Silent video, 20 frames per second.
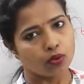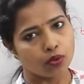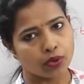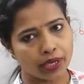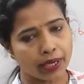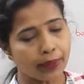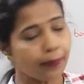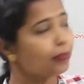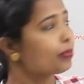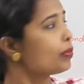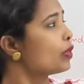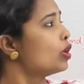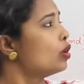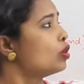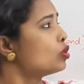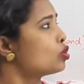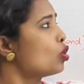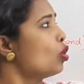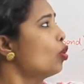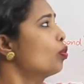Okay,
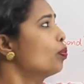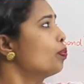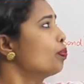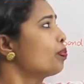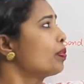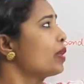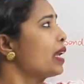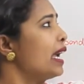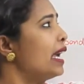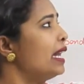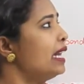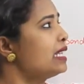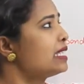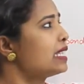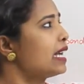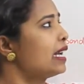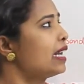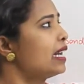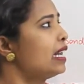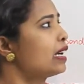so
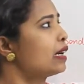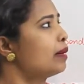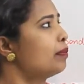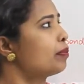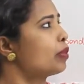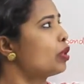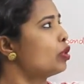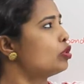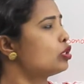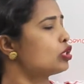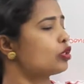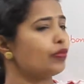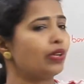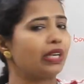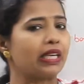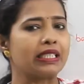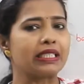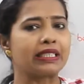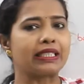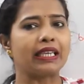alicyclic compounds, we
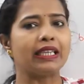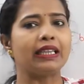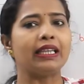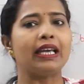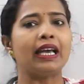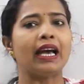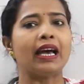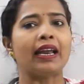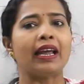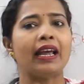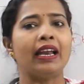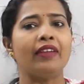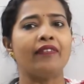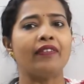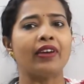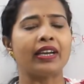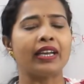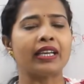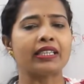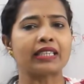can say they are
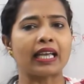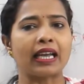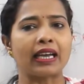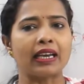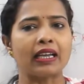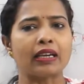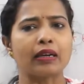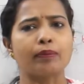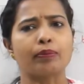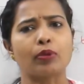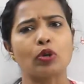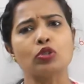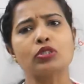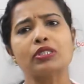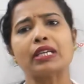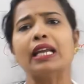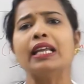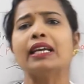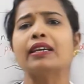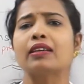aliphatic cyclic
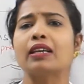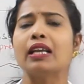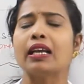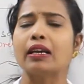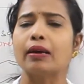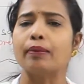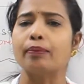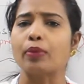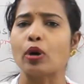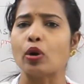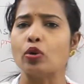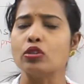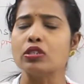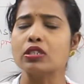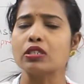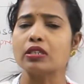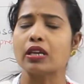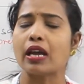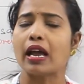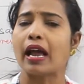compounds. Cyclic
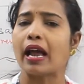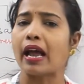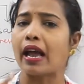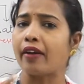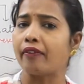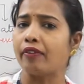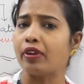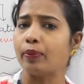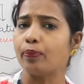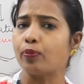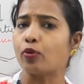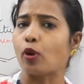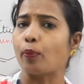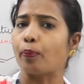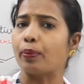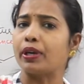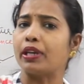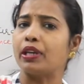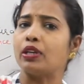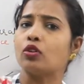compounds having
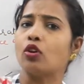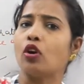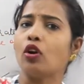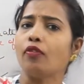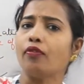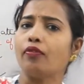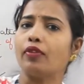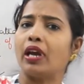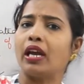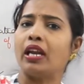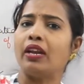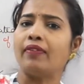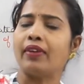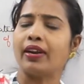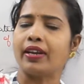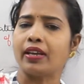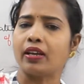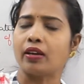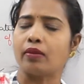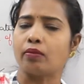properties of
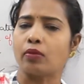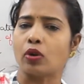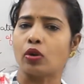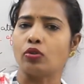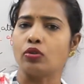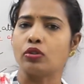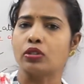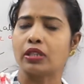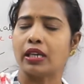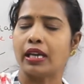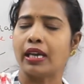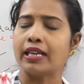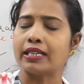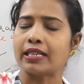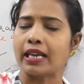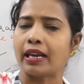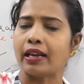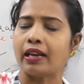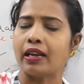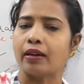aliphatic compounds.
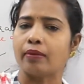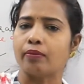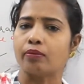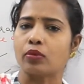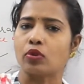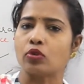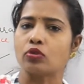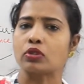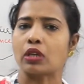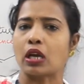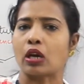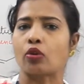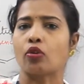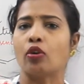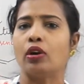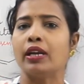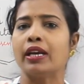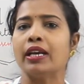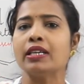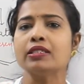Acyclic compounds are
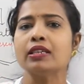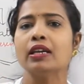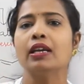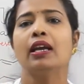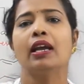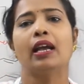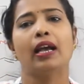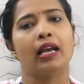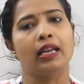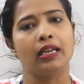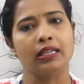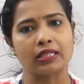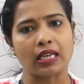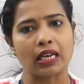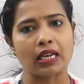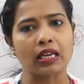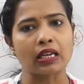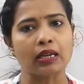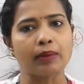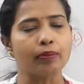called as
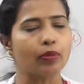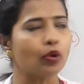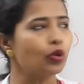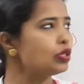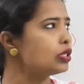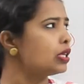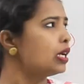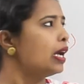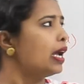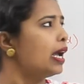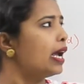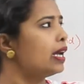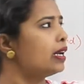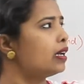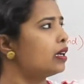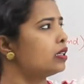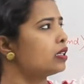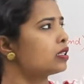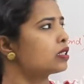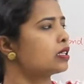alicyclic compounds,
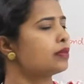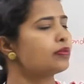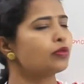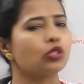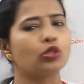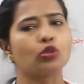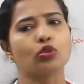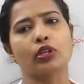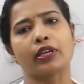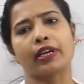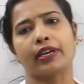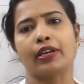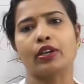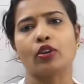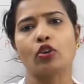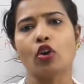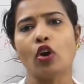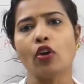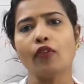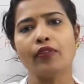and other comes into the
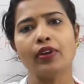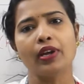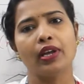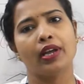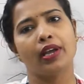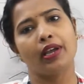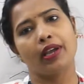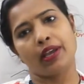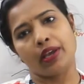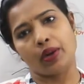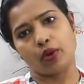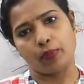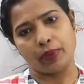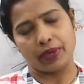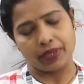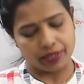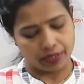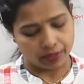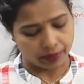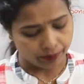category of
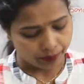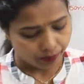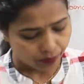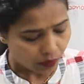aromatic.